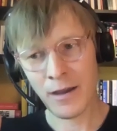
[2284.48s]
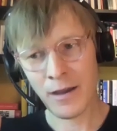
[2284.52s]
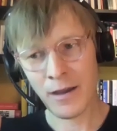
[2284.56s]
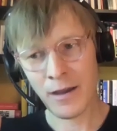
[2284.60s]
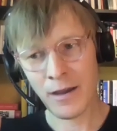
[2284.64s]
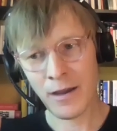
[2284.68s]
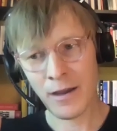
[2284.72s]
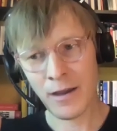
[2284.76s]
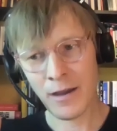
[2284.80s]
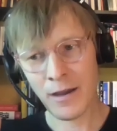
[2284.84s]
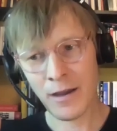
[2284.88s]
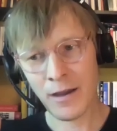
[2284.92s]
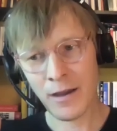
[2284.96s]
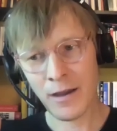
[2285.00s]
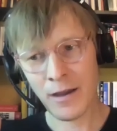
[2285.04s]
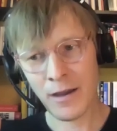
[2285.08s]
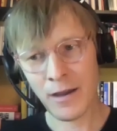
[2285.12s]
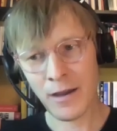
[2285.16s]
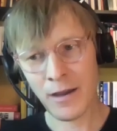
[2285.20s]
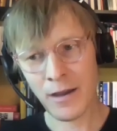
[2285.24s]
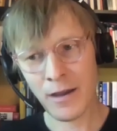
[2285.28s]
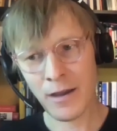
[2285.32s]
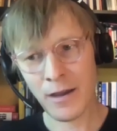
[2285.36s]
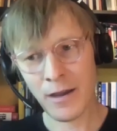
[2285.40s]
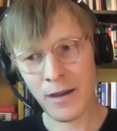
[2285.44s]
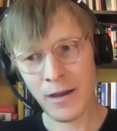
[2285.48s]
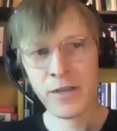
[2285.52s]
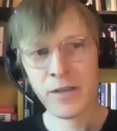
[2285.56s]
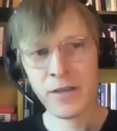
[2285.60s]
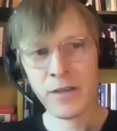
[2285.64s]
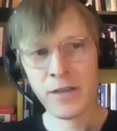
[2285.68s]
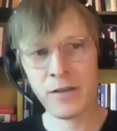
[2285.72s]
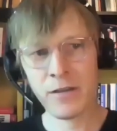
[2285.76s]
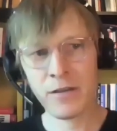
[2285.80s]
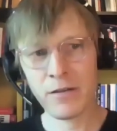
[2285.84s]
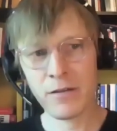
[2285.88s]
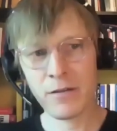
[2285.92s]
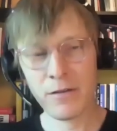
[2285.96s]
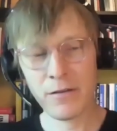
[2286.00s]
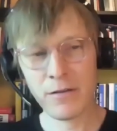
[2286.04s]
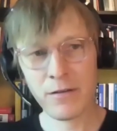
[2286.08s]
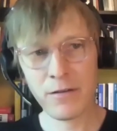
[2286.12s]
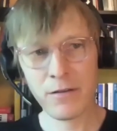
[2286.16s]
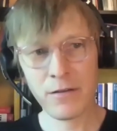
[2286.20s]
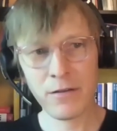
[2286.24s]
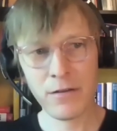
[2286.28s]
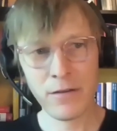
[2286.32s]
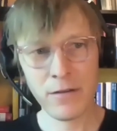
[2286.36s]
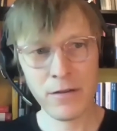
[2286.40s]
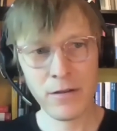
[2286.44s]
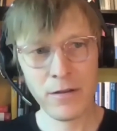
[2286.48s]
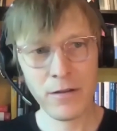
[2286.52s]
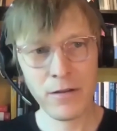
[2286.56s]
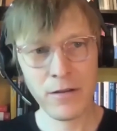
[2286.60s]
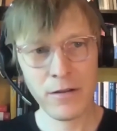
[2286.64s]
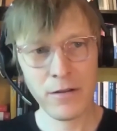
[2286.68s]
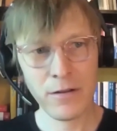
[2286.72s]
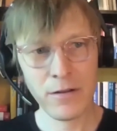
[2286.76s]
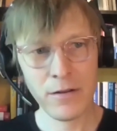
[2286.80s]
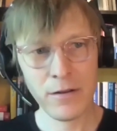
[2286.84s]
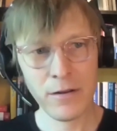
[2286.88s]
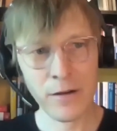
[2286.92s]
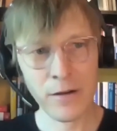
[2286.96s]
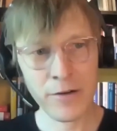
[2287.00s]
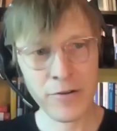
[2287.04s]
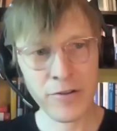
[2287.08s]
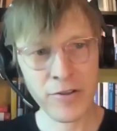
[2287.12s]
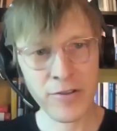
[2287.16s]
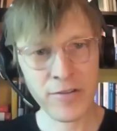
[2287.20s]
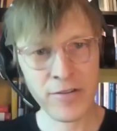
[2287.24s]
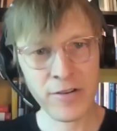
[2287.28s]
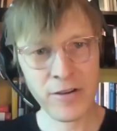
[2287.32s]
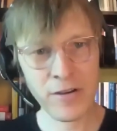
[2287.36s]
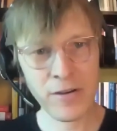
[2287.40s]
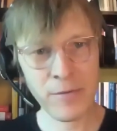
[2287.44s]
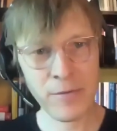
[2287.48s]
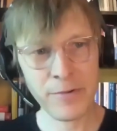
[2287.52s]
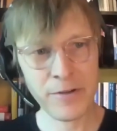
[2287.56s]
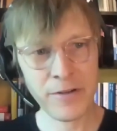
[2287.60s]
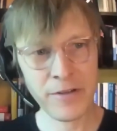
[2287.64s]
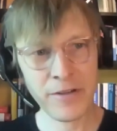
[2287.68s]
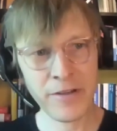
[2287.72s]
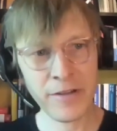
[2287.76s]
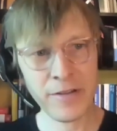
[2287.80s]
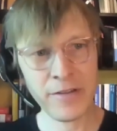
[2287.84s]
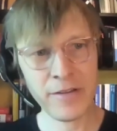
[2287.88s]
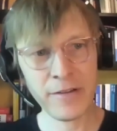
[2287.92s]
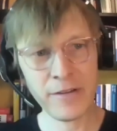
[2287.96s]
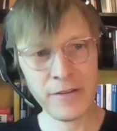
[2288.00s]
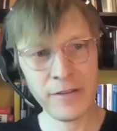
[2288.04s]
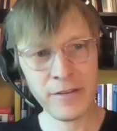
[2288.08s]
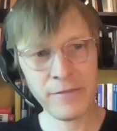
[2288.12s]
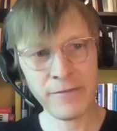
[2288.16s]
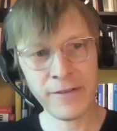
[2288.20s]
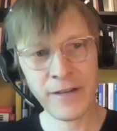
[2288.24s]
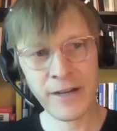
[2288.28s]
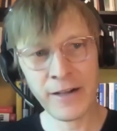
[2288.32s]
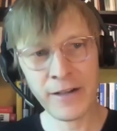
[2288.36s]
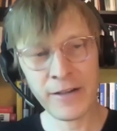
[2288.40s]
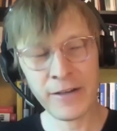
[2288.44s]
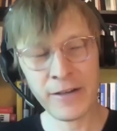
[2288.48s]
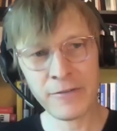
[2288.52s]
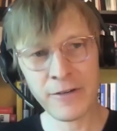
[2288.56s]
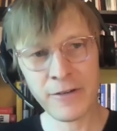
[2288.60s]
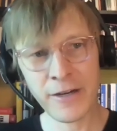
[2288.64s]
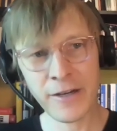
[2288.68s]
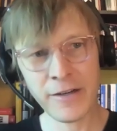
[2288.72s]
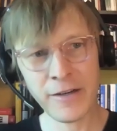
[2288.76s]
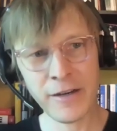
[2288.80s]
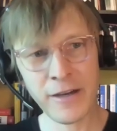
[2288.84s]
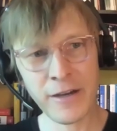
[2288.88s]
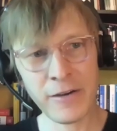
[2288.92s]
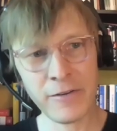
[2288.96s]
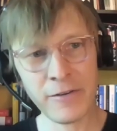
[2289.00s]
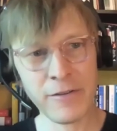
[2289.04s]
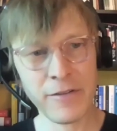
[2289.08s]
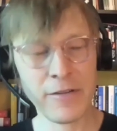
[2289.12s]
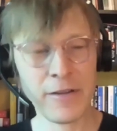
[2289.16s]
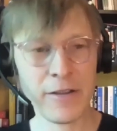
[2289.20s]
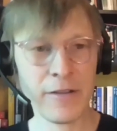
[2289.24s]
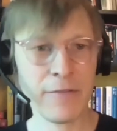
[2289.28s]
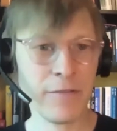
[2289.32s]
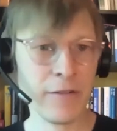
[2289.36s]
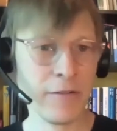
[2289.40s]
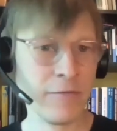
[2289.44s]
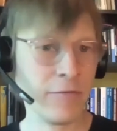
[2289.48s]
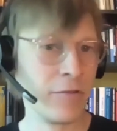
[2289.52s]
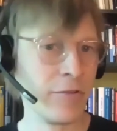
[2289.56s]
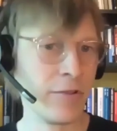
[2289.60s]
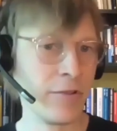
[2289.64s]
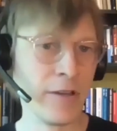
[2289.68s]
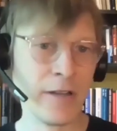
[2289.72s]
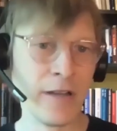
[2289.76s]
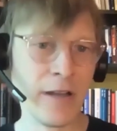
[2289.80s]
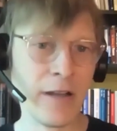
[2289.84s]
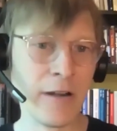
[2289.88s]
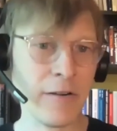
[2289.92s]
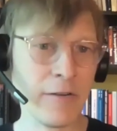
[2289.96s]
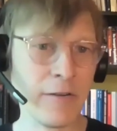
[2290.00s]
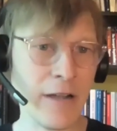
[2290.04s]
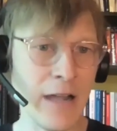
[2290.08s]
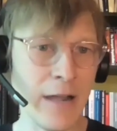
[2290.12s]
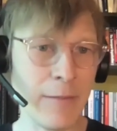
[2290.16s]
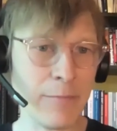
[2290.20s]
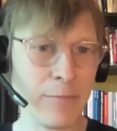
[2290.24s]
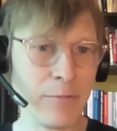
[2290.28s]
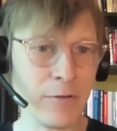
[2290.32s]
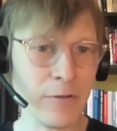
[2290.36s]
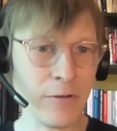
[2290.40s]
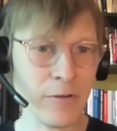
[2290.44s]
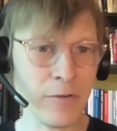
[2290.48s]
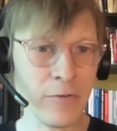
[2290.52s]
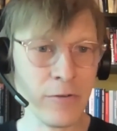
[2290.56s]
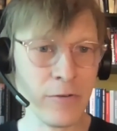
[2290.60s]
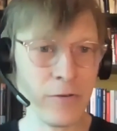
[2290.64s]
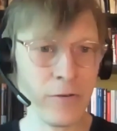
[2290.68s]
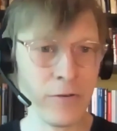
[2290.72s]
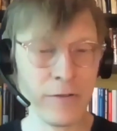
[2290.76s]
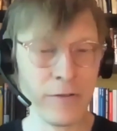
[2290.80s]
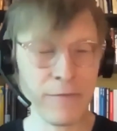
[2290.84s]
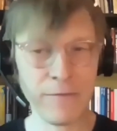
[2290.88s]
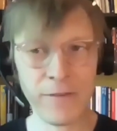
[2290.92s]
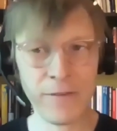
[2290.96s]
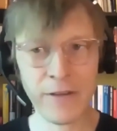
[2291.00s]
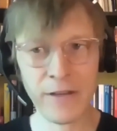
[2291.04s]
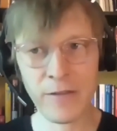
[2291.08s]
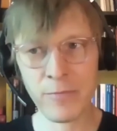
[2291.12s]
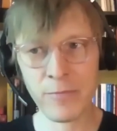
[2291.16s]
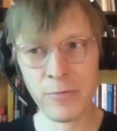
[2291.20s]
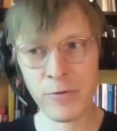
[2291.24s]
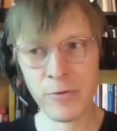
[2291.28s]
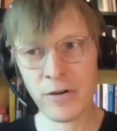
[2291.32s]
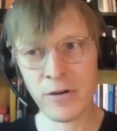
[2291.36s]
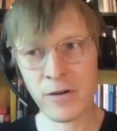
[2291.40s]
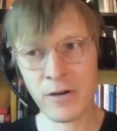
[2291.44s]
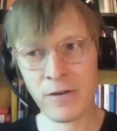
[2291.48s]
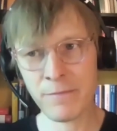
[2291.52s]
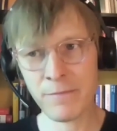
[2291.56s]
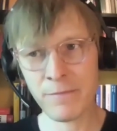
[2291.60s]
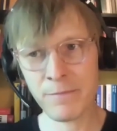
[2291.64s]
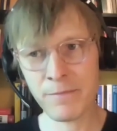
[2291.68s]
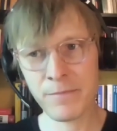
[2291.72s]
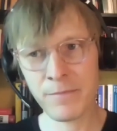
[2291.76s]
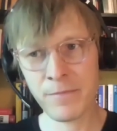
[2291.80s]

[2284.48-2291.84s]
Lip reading: just the 3 largest companies in the Valley right now, it's like if you take, I don't know, Apple, Google, and Facebook are